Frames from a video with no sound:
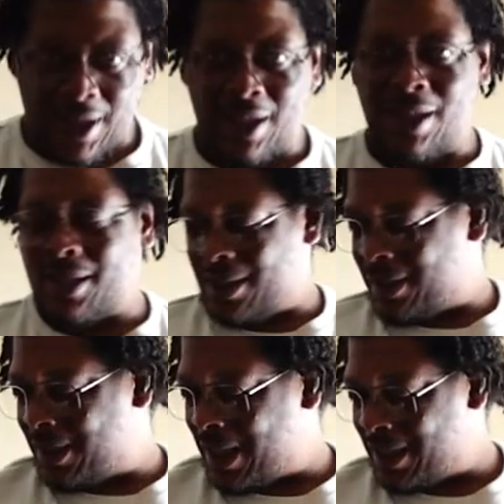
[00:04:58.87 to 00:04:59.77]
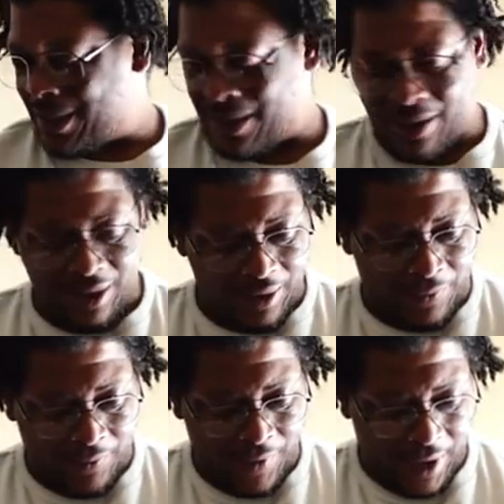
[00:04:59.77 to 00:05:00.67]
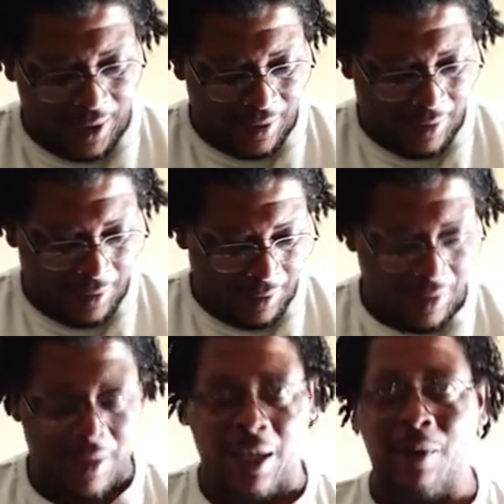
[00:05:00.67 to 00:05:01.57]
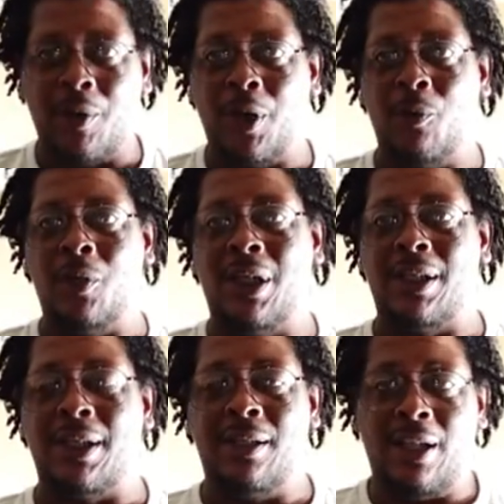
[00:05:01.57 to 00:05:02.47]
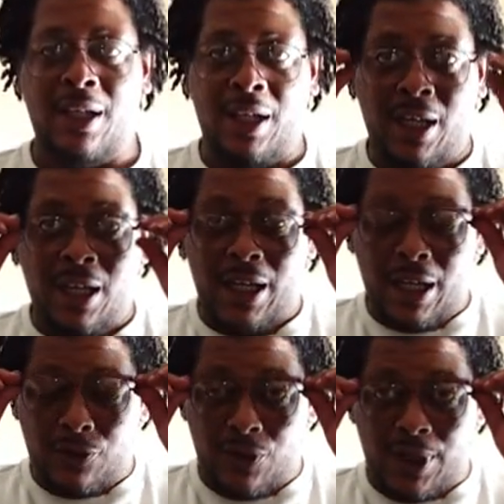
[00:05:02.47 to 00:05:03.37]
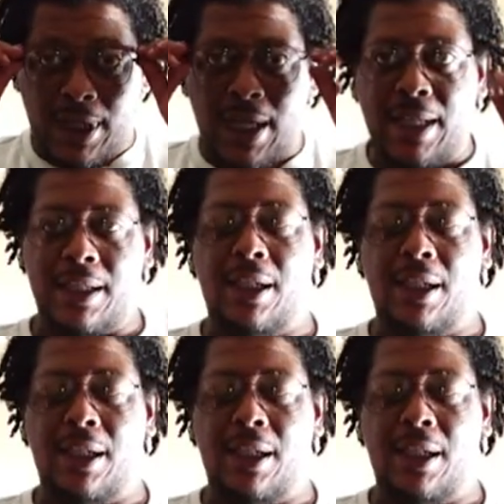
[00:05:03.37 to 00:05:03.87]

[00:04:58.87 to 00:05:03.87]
It's a nice snug fit. However, when it's exercise